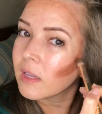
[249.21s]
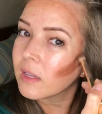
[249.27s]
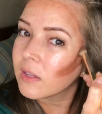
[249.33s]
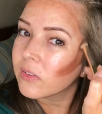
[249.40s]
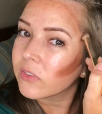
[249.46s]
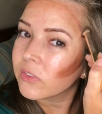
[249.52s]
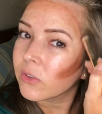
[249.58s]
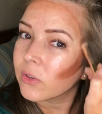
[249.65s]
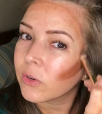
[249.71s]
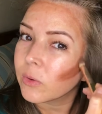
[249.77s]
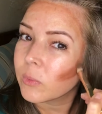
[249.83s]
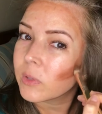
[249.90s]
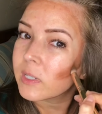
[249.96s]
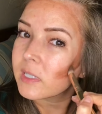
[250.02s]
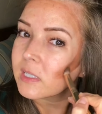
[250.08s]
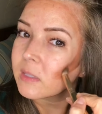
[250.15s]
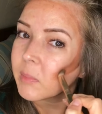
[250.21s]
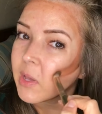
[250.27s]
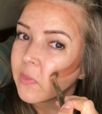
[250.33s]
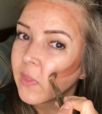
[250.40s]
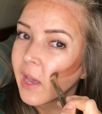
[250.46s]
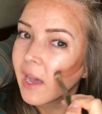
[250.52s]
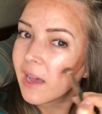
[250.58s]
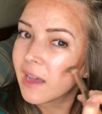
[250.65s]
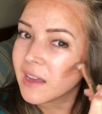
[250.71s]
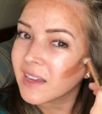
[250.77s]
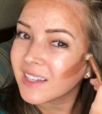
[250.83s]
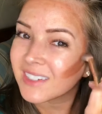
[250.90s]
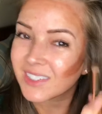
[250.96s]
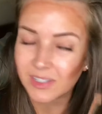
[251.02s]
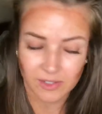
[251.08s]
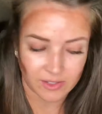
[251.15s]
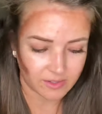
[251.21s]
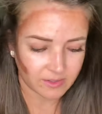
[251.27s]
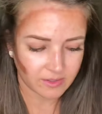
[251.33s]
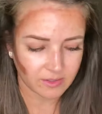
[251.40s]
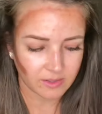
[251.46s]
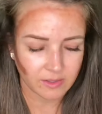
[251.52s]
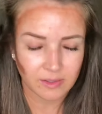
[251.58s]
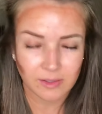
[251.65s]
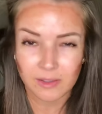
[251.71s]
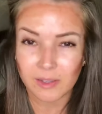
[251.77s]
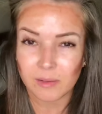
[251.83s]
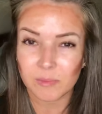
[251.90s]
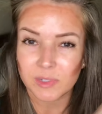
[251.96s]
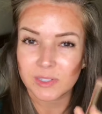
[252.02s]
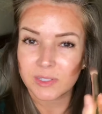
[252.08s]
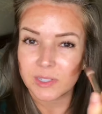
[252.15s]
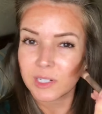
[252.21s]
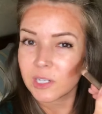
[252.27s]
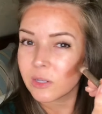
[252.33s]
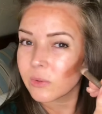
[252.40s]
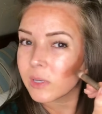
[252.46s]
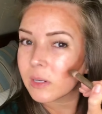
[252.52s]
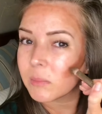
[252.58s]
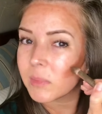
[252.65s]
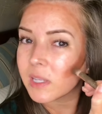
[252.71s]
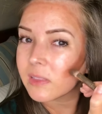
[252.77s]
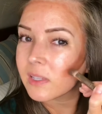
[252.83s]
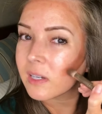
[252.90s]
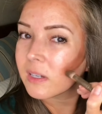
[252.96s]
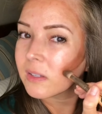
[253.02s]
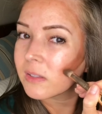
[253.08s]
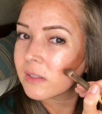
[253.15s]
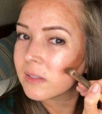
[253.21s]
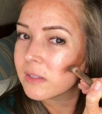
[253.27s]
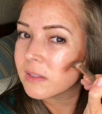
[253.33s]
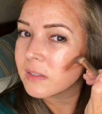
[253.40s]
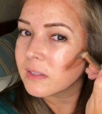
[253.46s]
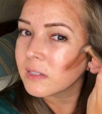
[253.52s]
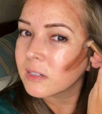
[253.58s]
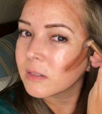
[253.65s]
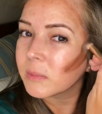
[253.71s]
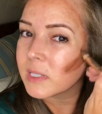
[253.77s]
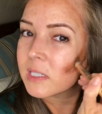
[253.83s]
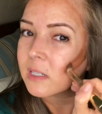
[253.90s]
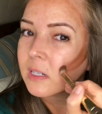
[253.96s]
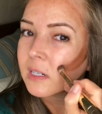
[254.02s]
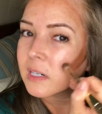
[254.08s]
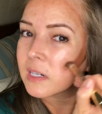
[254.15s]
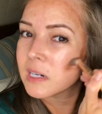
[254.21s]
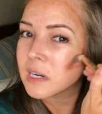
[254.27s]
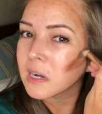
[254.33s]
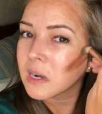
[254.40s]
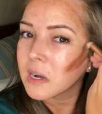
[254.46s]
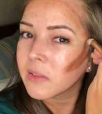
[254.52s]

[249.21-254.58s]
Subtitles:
So no worries about that. I'm just gonna go in and make that a little bit darker,